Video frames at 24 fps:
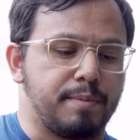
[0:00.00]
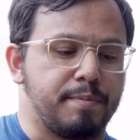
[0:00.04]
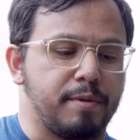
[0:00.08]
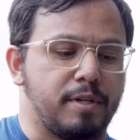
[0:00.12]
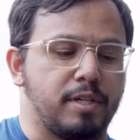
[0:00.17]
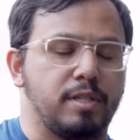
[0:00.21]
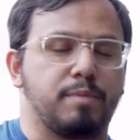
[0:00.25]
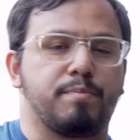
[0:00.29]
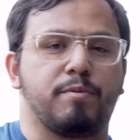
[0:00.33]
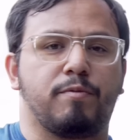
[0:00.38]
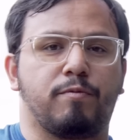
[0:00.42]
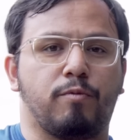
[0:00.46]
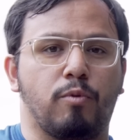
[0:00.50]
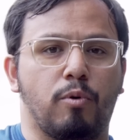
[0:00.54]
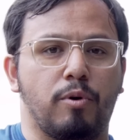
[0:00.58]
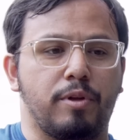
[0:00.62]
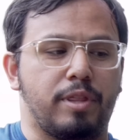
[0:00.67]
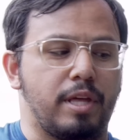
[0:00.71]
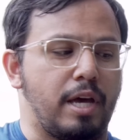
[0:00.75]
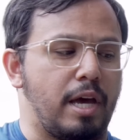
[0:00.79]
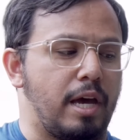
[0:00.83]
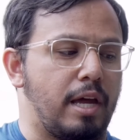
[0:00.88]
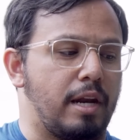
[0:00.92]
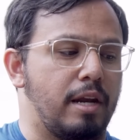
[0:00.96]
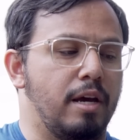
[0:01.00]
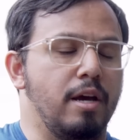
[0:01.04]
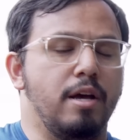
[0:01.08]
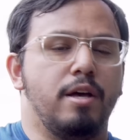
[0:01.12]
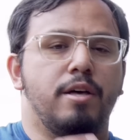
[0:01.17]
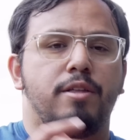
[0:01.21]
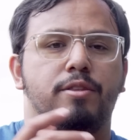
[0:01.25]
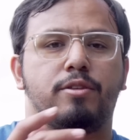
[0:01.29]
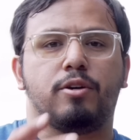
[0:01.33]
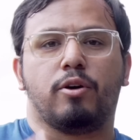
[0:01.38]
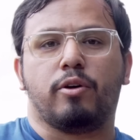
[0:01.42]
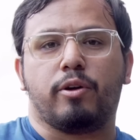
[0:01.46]
because before then
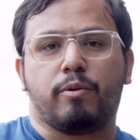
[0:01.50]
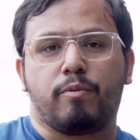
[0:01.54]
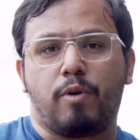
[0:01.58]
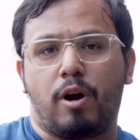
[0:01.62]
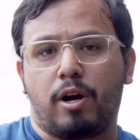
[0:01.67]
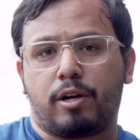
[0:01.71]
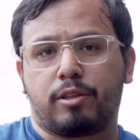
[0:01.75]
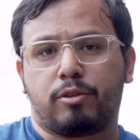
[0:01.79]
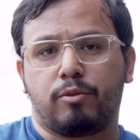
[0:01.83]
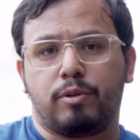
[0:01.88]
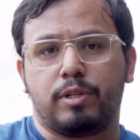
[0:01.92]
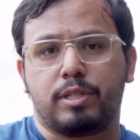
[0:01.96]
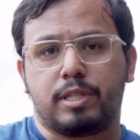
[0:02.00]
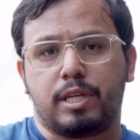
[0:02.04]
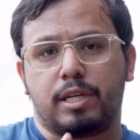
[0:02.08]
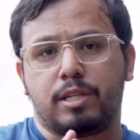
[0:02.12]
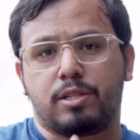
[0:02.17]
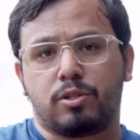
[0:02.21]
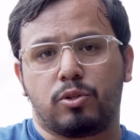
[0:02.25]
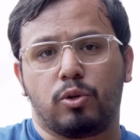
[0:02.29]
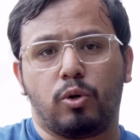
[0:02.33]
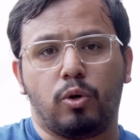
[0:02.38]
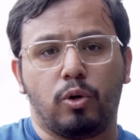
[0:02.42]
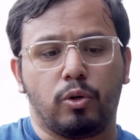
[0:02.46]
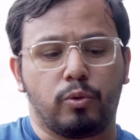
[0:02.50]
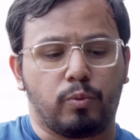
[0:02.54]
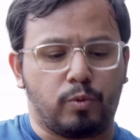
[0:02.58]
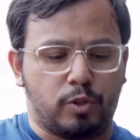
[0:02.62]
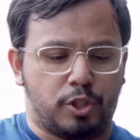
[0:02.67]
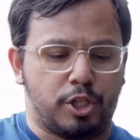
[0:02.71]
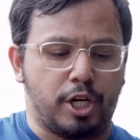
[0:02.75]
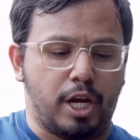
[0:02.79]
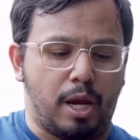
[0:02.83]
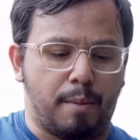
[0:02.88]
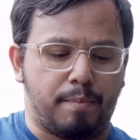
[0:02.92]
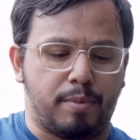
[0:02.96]
the only Rock 3s they sold were
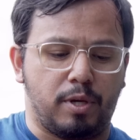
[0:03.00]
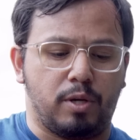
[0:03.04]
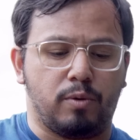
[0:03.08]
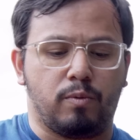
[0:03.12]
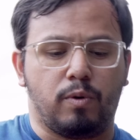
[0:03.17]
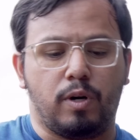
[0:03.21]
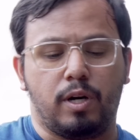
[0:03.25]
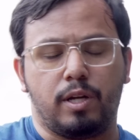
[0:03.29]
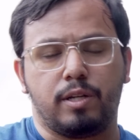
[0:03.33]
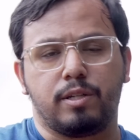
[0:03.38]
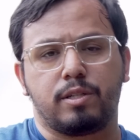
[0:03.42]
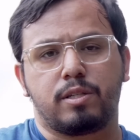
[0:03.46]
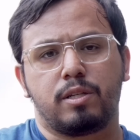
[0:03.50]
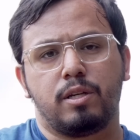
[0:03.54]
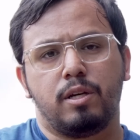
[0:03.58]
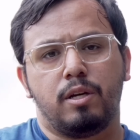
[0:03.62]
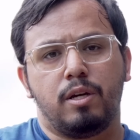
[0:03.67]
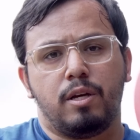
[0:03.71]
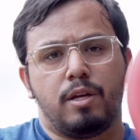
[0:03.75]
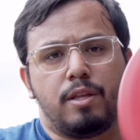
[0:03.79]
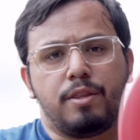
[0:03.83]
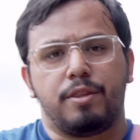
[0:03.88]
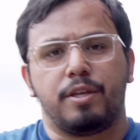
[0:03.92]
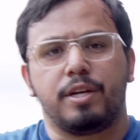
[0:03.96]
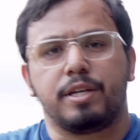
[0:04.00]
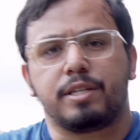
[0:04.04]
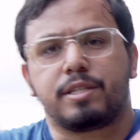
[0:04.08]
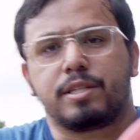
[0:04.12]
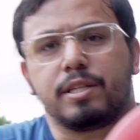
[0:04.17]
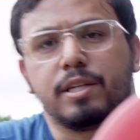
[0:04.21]
Champion ones. This